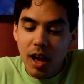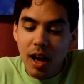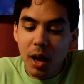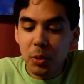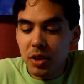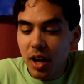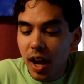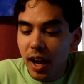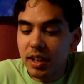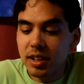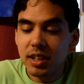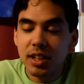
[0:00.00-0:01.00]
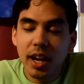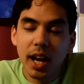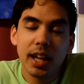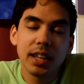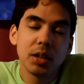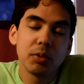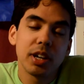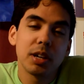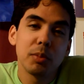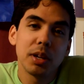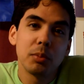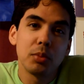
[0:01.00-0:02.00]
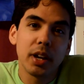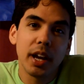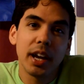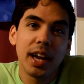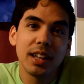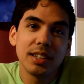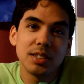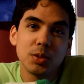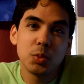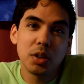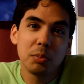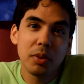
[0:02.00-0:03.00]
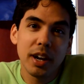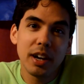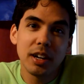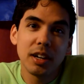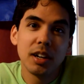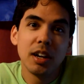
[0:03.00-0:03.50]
I would highly, highly recommend bringing at least 1 pair